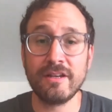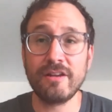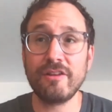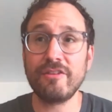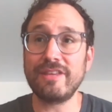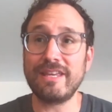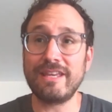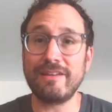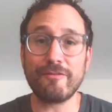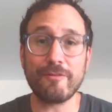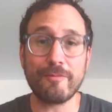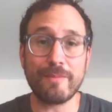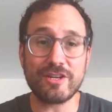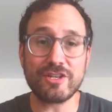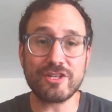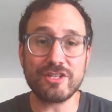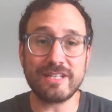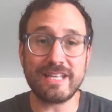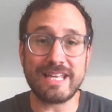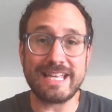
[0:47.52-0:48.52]
The
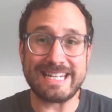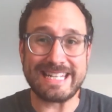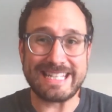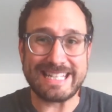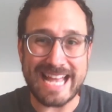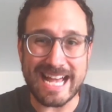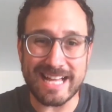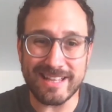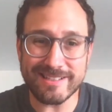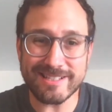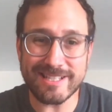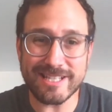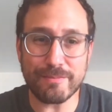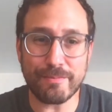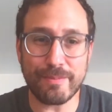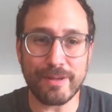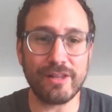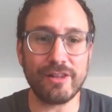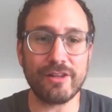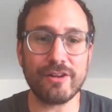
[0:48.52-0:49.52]
information and analysis
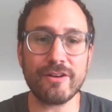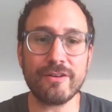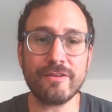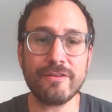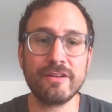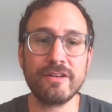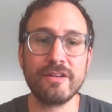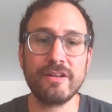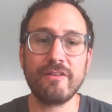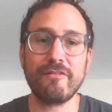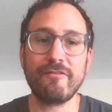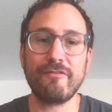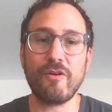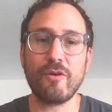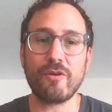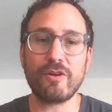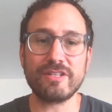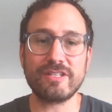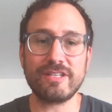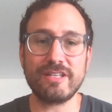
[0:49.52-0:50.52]
pillar
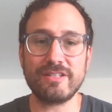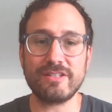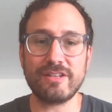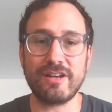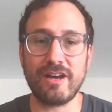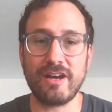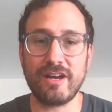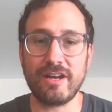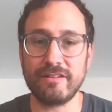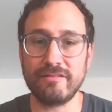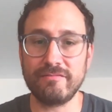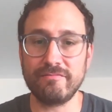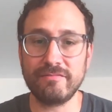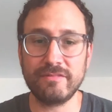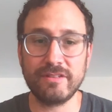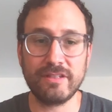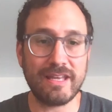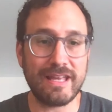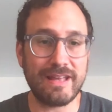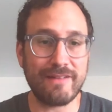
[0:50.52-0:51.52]
focuses on
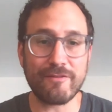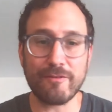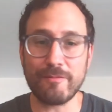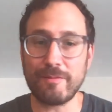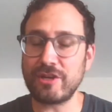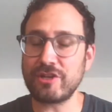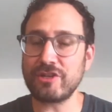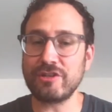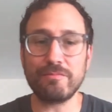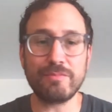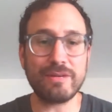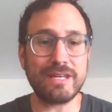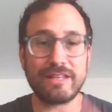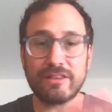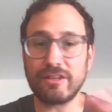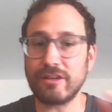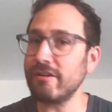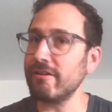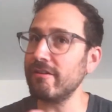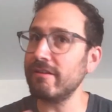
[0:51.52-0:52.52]
information being the
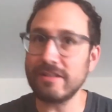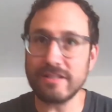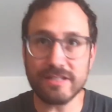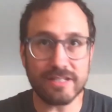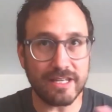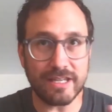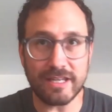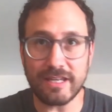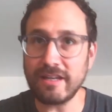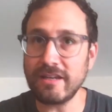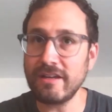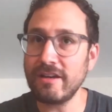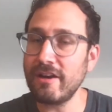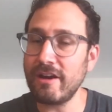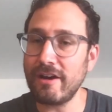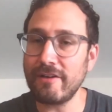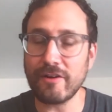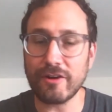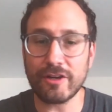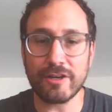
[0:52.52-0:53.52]
currency
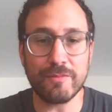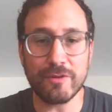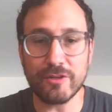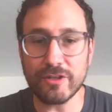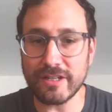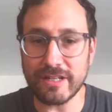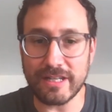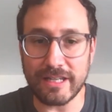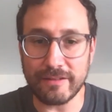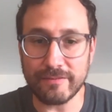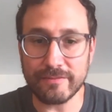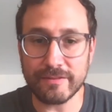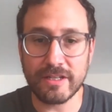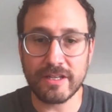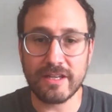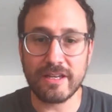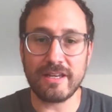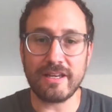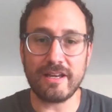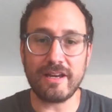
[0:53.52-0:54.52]
of our community,
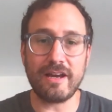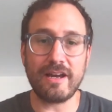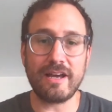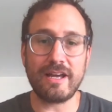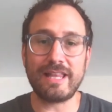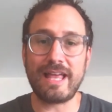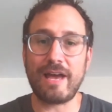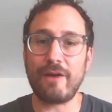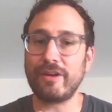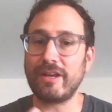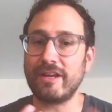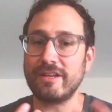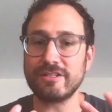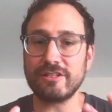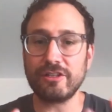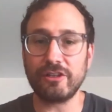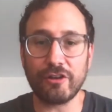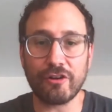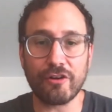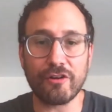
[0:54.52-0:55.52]
allowing us to
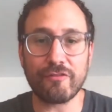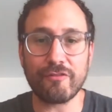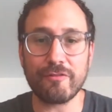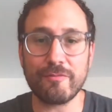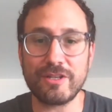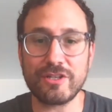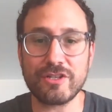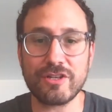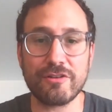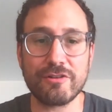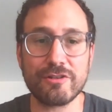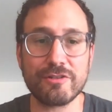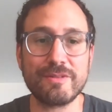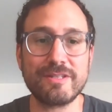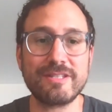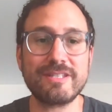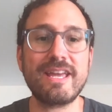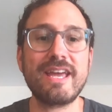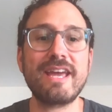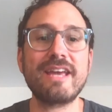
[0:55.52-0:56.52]
learn from each other's
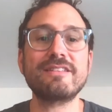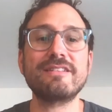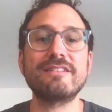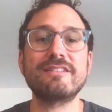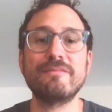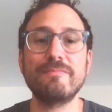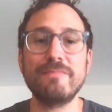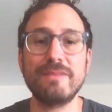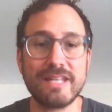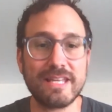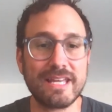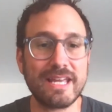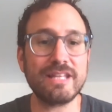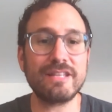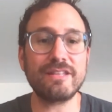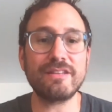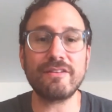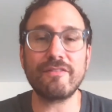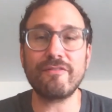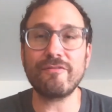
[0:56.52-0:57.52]
mistakes and to
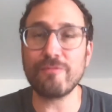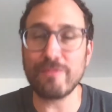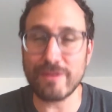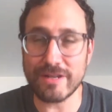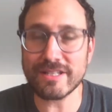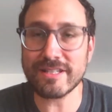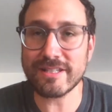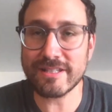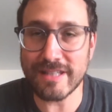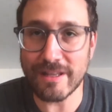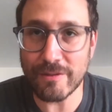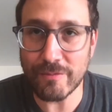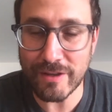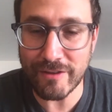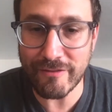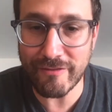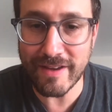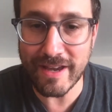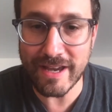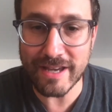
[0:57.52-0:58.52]
mitigate the risks that we
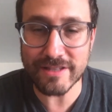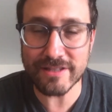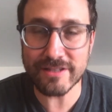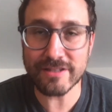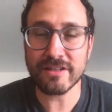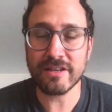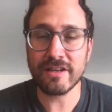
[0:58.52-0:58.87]
face.